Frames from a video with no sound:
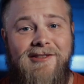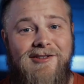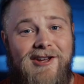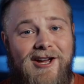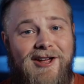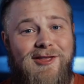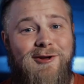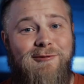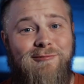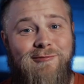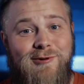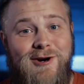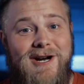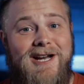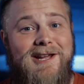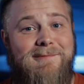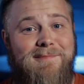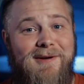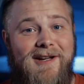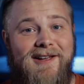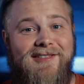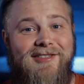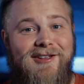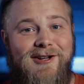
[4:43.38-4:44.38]
And the other really
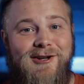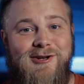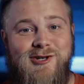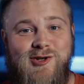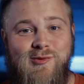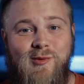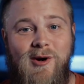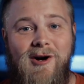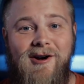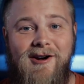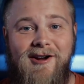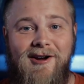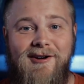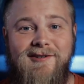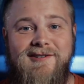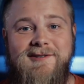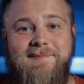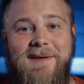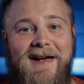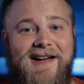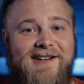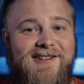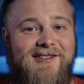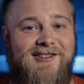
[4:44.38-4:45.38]
big thing as well goes
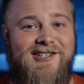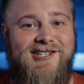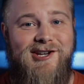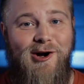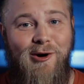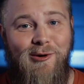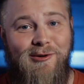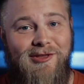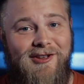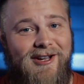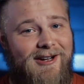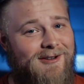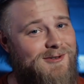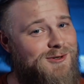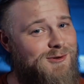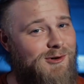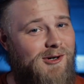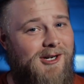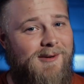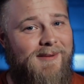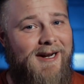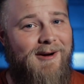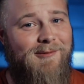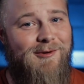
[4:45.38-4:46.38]
back to this whole thing I was
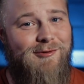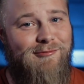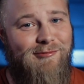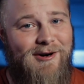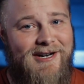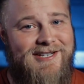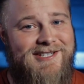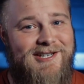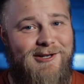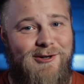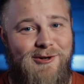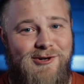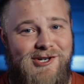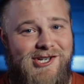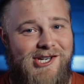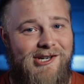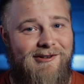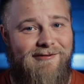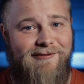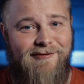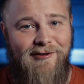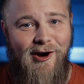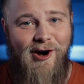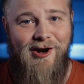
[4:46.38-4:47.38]
talking about with resolution
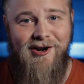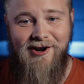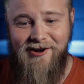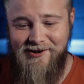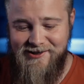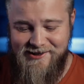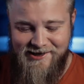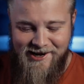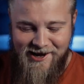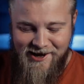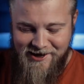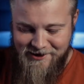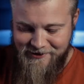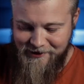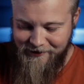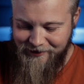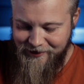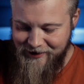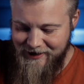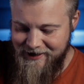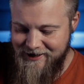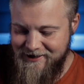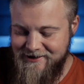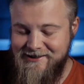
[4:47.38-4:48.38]
of photos. The
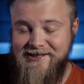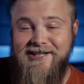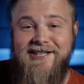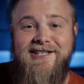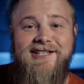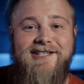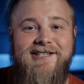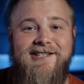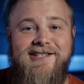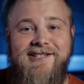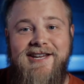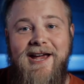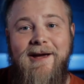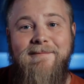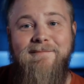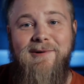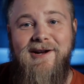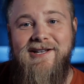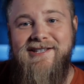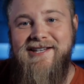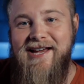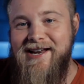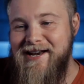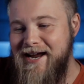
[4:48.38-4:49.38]
thing is, this is a 10
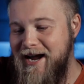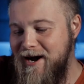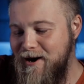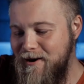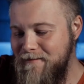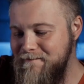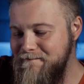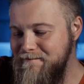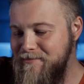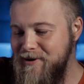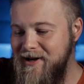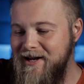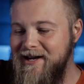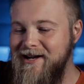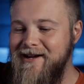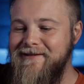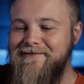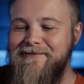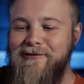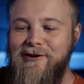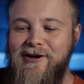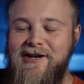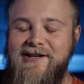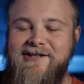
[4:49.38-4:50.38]
by 10 album, but here,
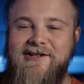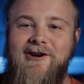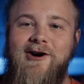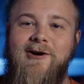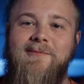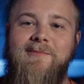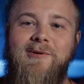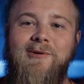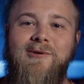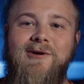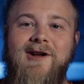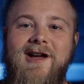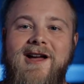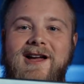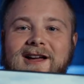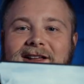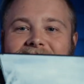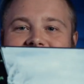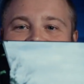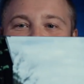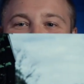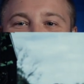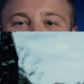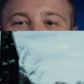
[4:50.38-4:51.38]
for example,
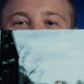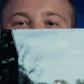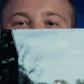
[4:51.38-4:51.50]
these